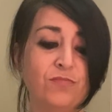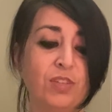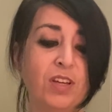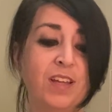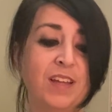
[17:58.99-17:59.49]

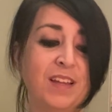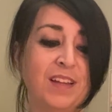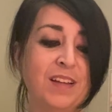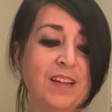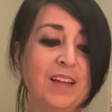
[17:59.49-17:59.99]

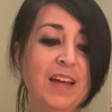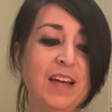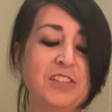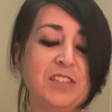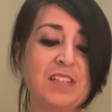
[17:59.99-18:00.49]

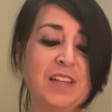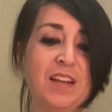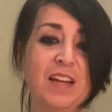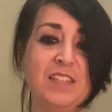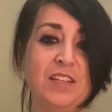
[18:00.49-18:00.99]
I just said
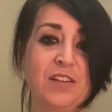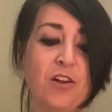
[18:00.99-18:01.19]
that I didn't